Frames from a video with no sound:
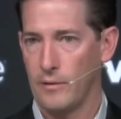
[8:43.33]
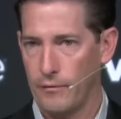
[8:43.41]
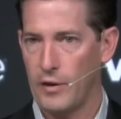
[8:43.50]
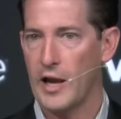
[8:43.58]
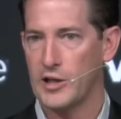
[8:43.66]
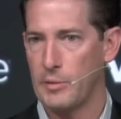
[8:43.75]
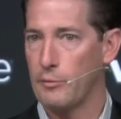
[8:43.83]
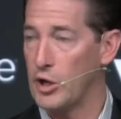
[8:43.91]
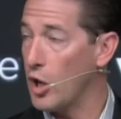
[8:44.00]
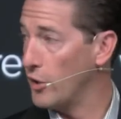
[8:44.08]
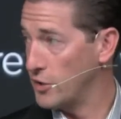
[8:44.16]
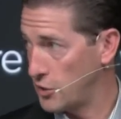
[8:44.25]
flash memory
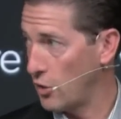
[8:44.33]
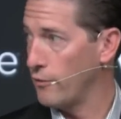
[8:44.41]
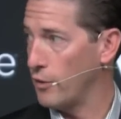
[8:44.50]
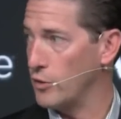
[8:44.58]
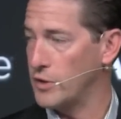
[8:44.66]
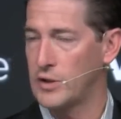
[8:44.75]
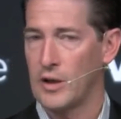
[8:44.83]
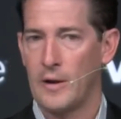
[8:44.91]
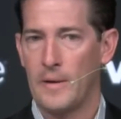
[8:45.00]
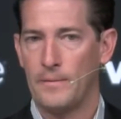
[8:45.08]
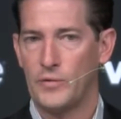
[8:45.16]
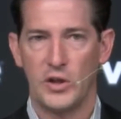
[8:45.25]
on servers
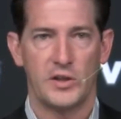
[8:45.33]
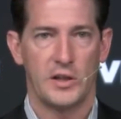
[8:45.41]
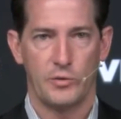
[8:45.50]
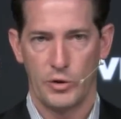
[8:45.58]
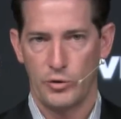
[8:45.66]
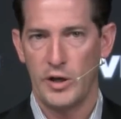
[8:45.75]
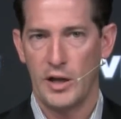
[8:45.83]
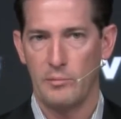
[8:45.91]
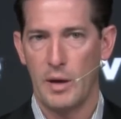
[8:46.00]
just as we're treating